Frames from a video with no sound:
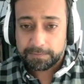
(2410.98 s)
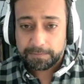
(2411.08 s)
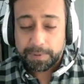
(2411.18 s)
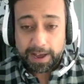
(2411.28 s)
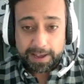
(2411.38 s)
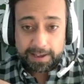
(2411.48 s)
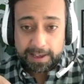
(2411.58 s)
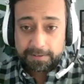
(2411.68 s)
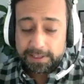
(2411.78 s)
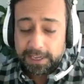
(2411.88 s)
like
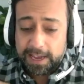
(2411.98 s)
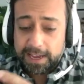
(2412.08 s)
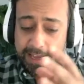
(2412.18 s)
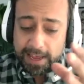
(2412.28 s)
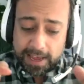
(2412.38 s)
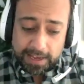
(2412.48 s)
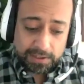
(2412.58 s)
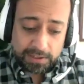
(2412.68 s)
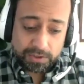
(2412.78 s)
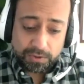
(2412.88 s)
by FDA
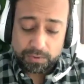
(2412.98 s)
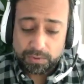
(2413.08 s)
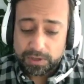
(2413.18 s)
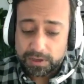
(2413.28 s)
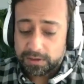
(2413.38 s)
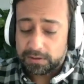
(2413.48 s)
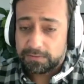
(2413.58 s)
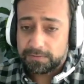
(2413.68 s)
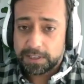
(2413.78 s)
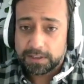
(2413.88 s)
to
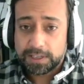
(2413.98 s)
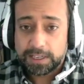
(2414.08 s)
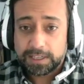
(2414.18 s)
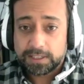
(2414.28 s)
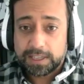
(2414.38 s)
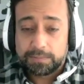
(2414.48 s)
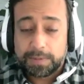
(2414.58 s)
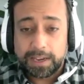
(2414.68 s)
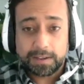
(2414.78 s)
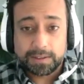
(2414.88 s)
the facilities
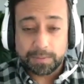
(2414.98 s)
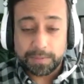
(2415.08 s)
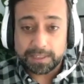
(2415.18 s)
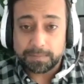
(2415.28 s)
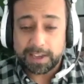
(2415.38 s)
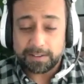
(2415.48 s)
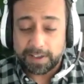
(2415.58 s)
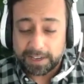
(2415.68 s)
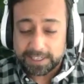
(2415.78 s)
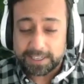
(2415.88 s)
that make the
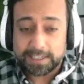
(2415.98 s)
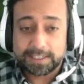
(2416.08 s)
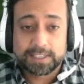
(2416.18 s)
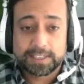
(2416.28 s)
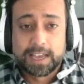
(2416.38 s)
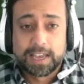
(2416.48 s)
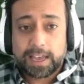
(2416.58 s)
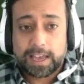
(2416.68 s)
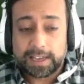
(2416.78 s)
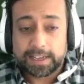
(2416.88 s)
vaccines,
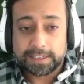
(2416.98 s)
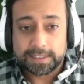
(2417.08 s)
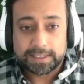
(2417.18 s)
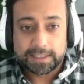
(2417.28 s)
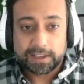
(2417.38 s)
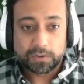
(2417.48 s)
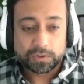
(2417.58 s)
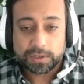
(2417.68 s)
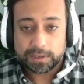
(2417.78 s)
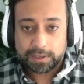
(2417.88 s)
and
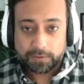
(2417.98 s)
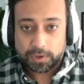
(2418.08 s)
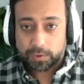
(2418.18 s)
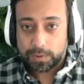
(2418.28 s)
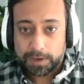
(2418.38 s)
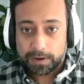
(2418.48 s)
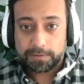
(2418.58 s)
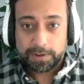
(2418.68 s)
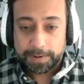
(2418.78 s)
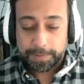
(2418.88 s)
those give you a
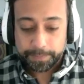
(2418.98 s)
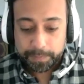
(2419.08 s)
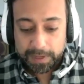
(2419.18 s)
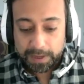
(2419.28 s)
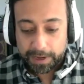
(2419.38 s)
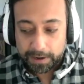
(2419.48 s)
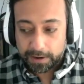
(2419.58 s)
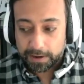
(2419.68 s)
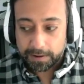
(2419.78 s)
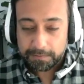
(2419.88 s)
bit of a
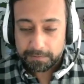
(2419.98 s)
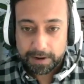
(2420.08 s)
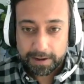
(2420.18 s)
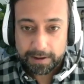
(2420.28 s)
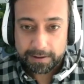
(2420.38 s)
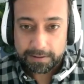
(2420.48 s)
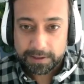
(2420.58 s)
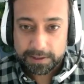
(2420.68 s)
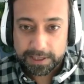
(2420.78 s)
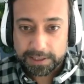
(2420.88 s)
better
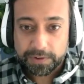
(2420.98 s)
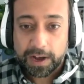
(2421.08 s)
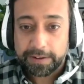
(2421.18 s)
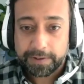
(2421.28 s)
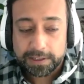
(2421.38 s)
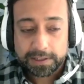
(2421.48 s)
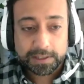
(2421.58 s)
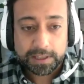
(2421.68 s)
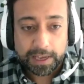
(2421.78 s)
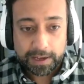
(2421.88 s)
sense of
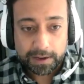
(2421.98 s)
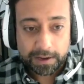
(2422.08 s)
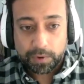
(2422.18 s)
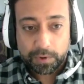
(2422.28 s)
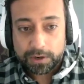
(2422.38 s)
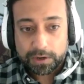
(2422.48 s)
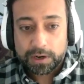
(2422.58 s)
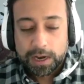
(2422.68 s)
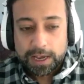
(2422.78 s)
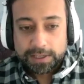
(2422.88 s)
confidence that what
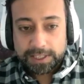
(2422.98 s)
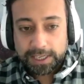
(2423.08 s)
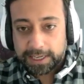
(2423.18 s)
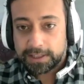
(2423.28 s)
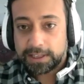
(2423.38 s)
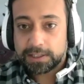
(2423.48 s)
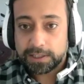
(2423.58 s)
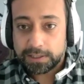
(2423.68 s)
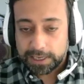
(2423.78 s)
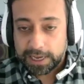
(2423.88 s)
you're seeing in
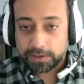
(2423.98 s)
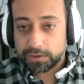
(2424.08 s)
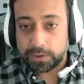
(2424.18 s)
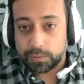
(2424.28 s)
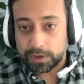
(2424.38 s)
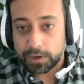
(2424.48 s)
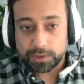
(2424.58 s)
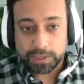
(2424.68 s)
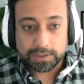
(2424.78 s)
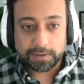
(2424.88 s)
these lists is actually what
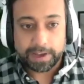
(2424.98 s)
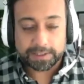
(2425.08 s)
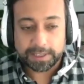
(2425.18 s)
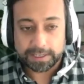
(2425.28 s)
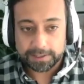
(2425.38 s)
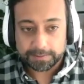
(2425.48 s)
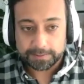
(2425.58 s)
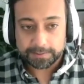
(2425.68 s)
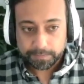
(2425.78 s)
goes into vaccines.